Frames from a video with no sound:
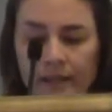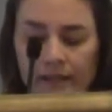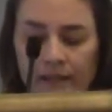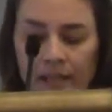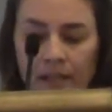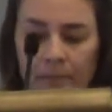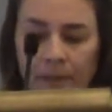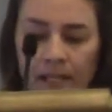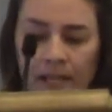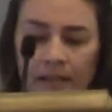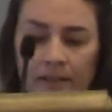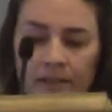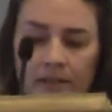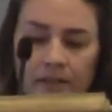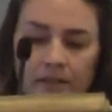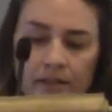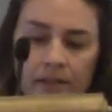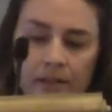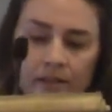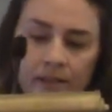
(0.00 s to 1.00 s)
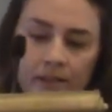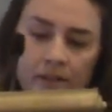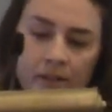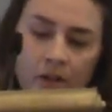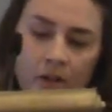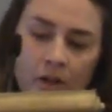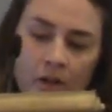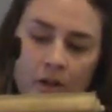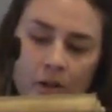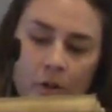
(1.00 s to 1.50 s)
They began to think that the
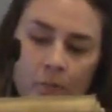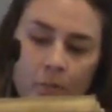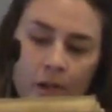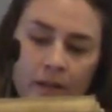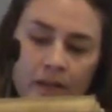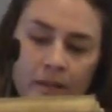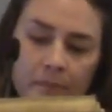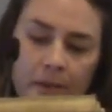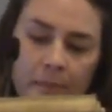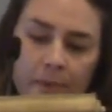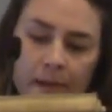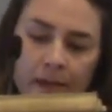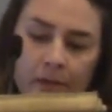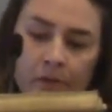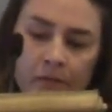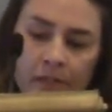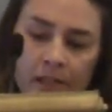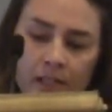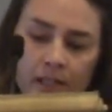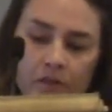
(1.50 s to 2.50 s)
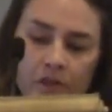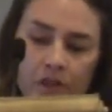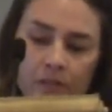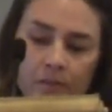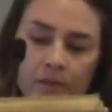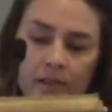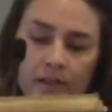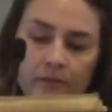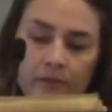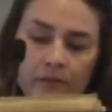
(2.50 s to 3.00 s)
God who brought them up out of
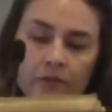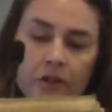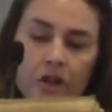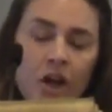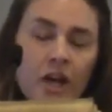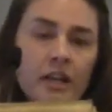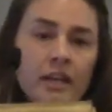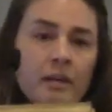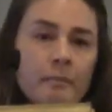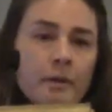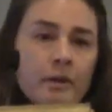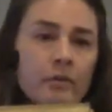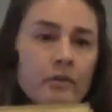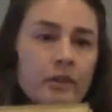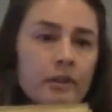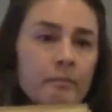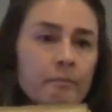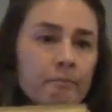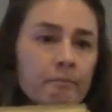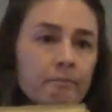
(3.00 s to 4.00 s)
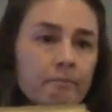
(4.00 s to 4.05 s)
Egypt had forgotten about them.